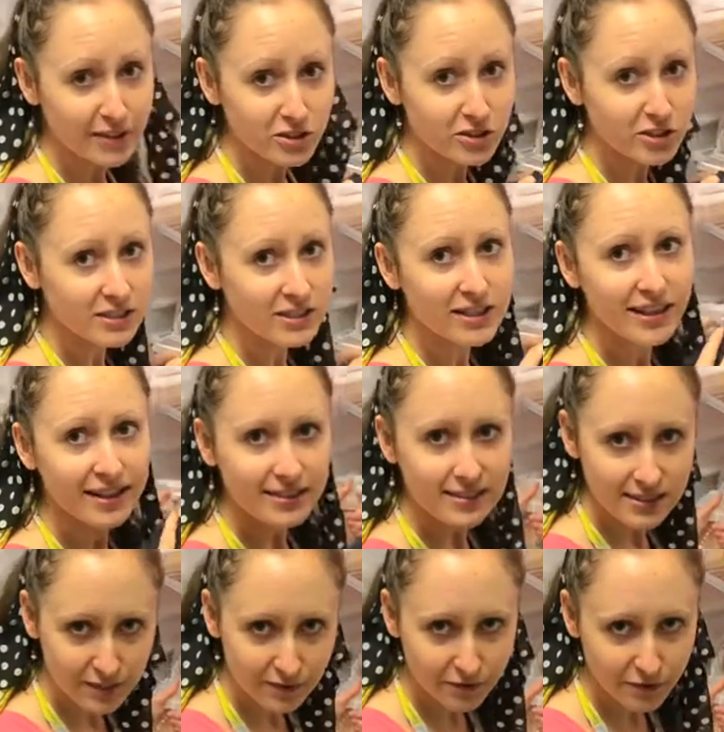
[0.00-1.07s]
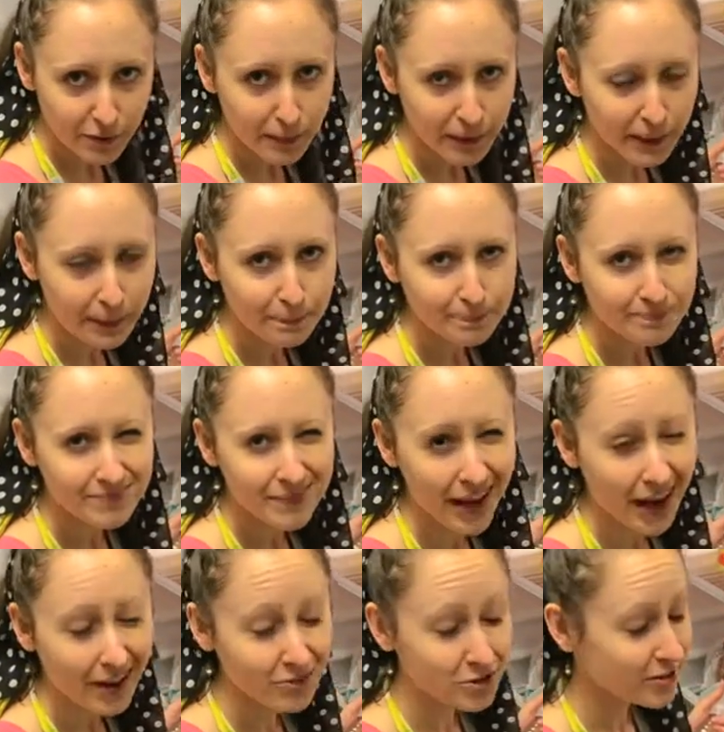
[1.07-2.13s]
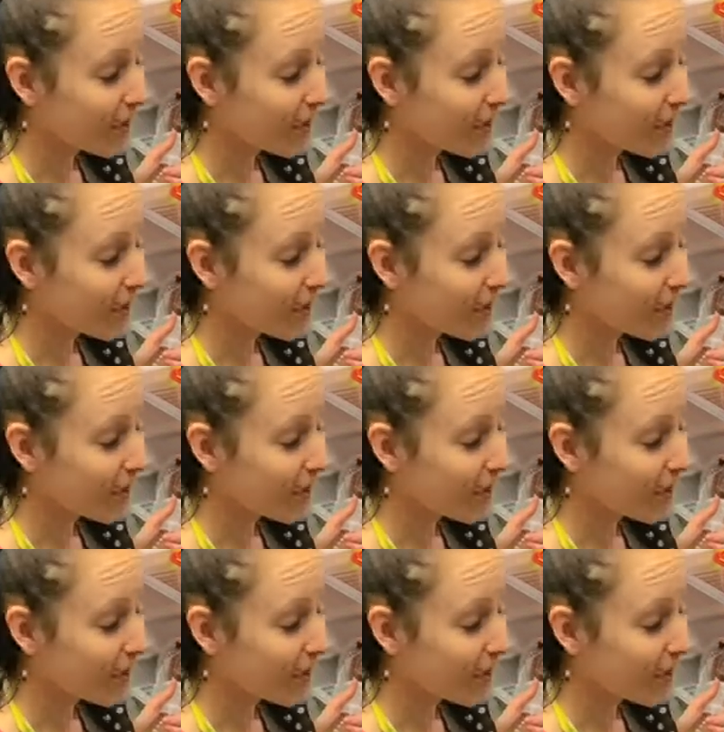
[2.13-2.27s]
then you're just gonna let it sit for a minute. After